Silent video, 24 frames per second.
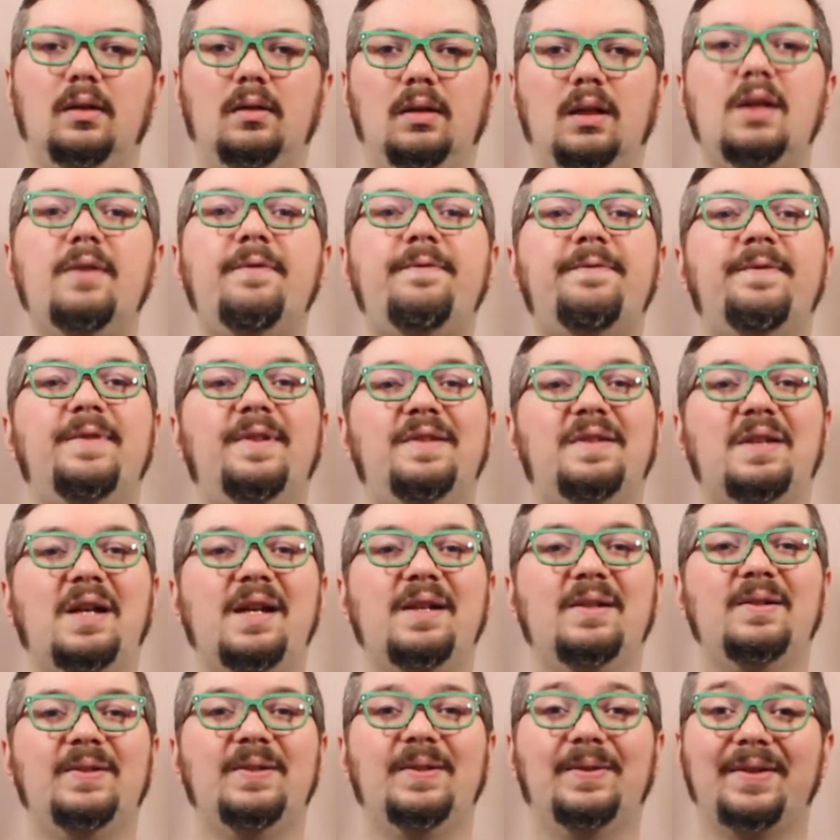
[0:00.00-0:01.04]
If the
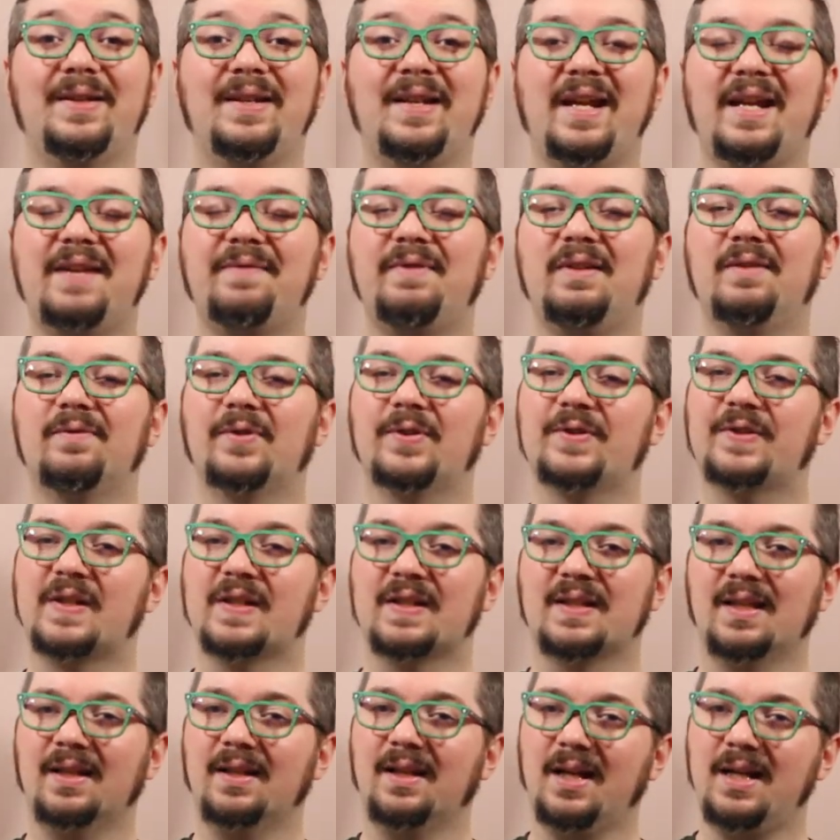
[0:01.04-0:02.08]
title The Navy
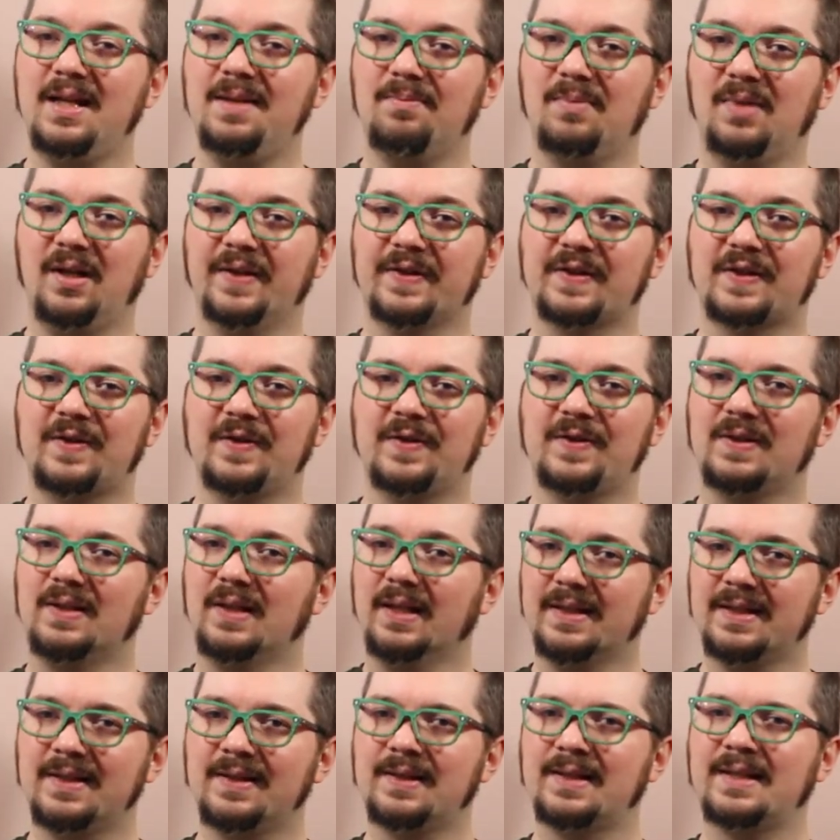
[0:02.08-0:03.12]
versus the Night Monsters
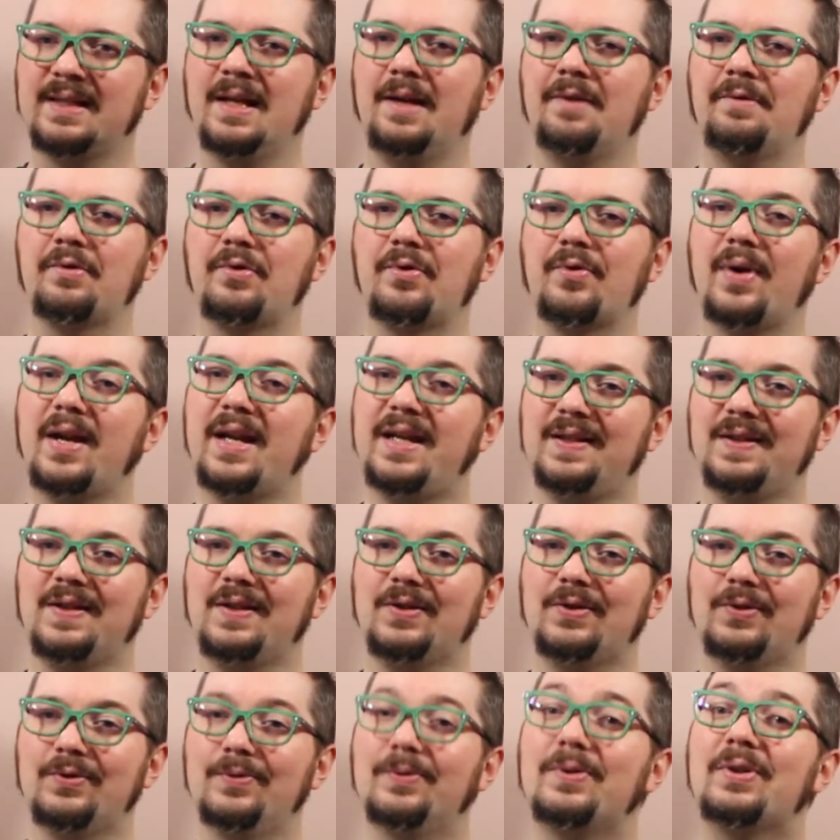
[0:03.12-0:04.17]
doesn't sound great to
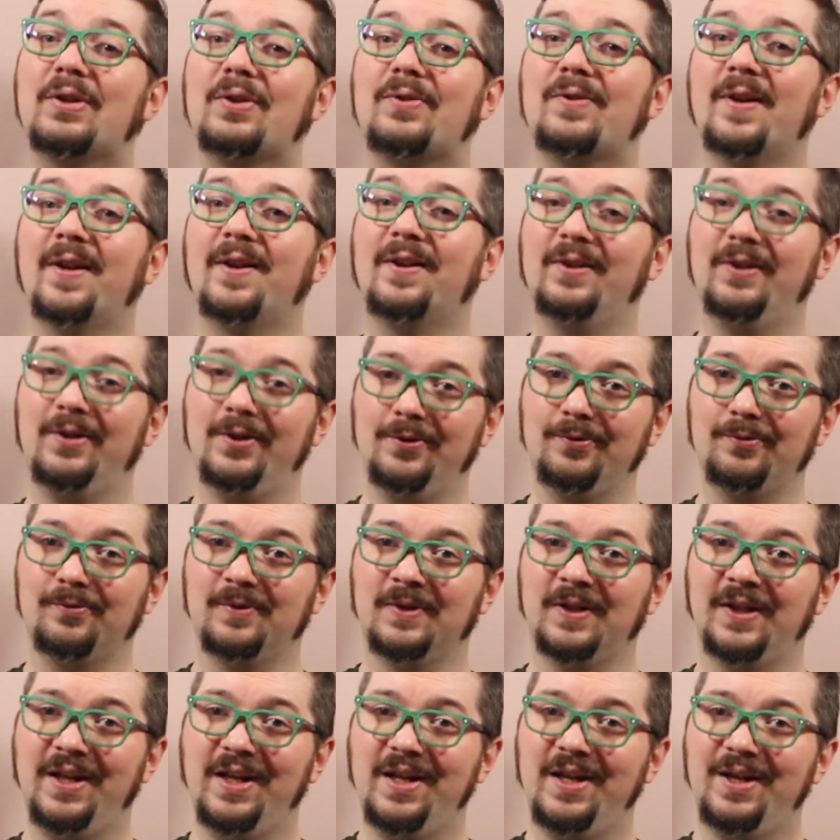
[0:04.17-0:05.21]
you, you're not
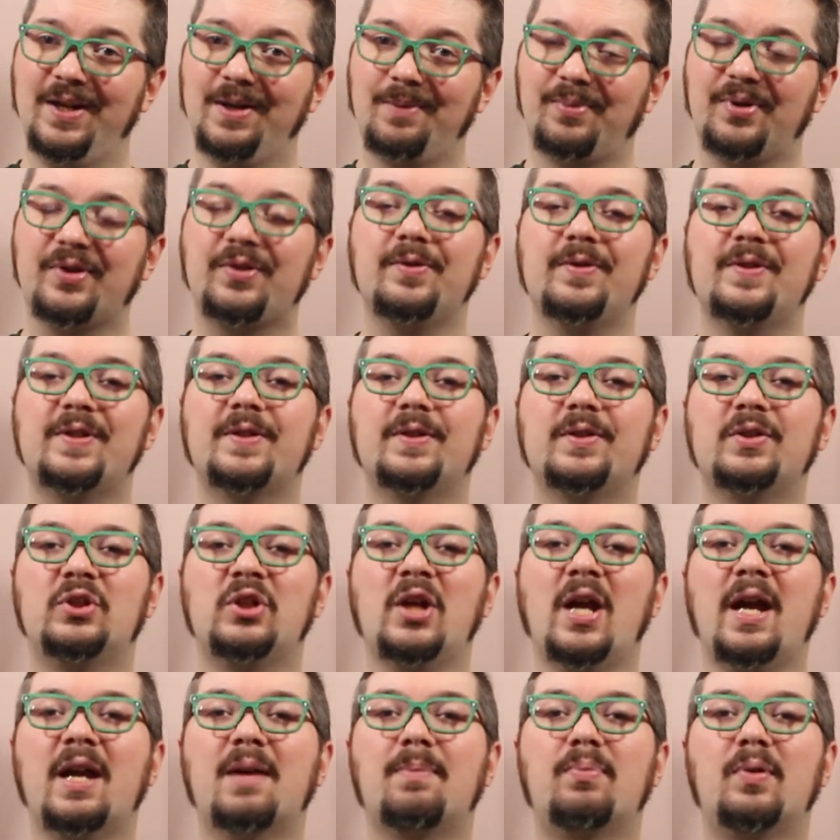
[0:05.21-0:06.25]
alone. Producer
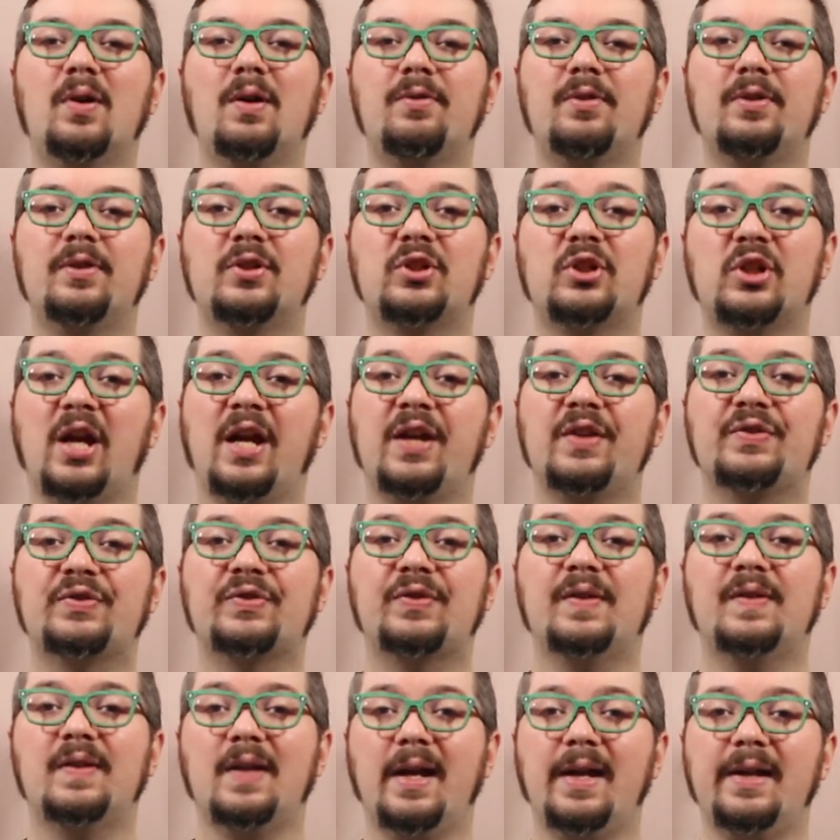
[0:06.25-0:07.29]
Jack Broder changed
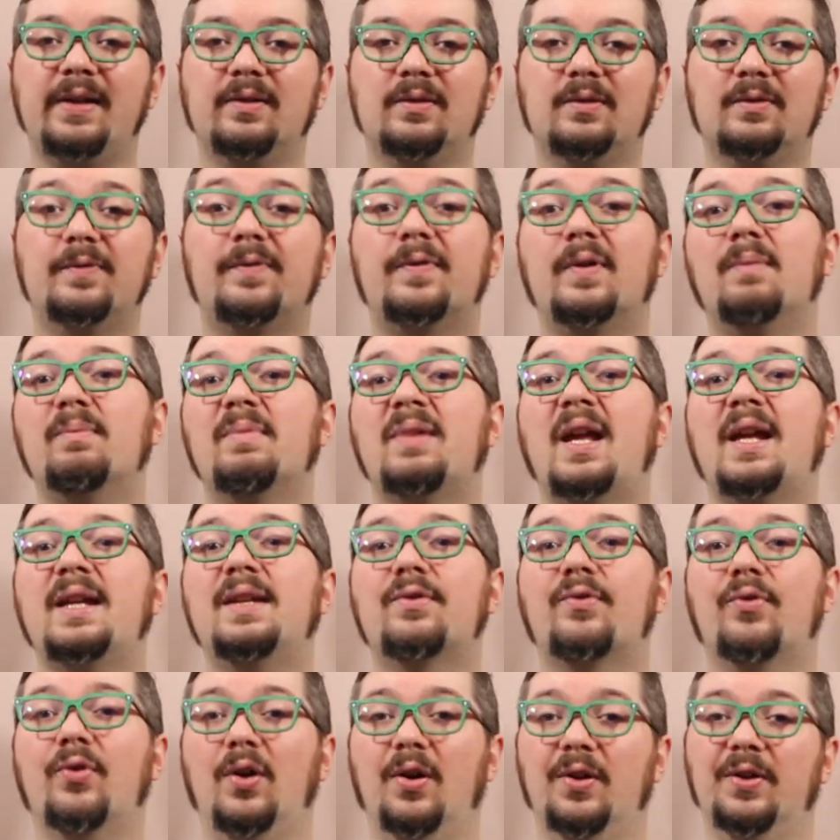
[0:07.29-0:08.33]
the title from
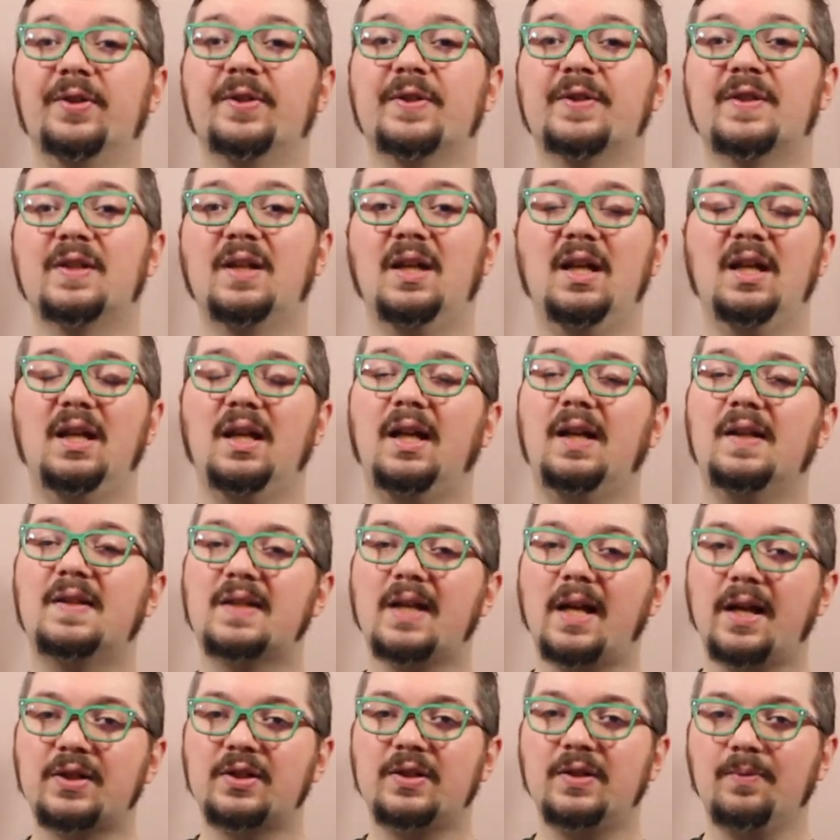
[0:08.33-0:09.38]
Nightcrawlers. It's
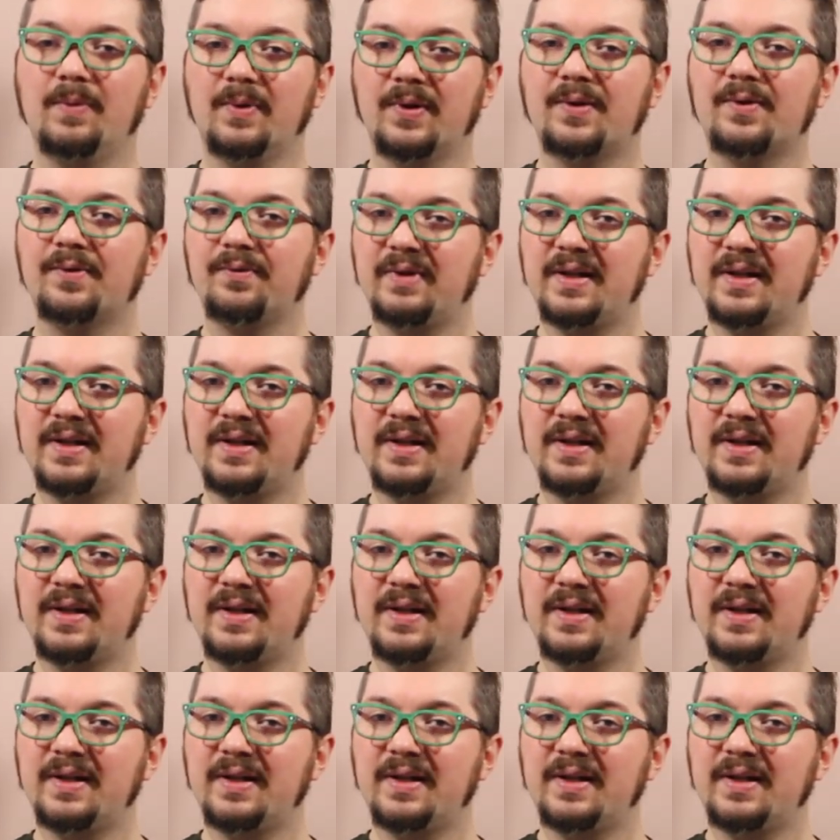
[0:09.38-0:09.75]
actually one of the